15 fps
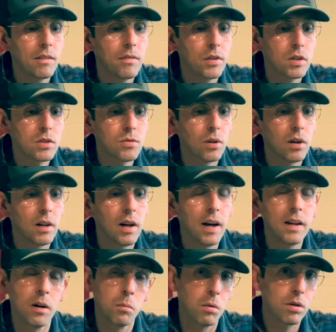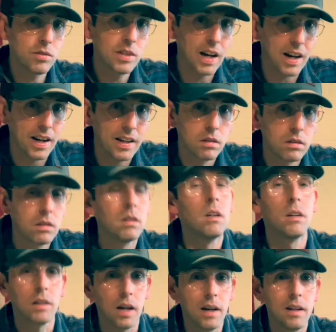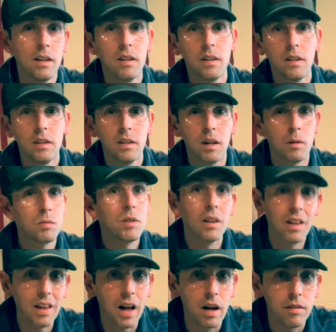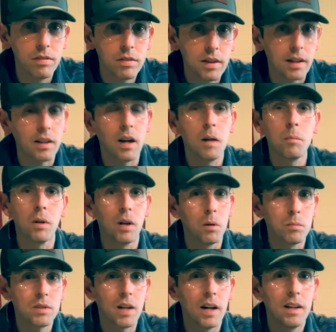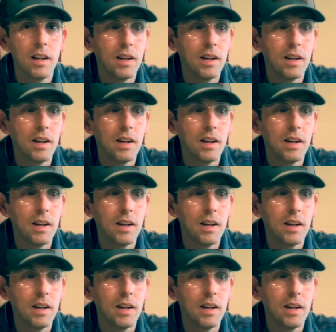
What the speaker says: first of all, I almost died. Okay, I'm still alive, thank God, but I almost died.